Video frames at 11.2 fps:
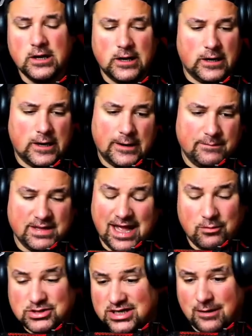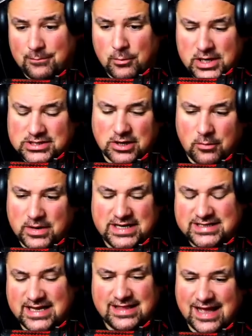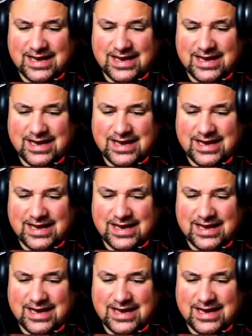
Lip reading: And that was a couple weeks ago when he said that.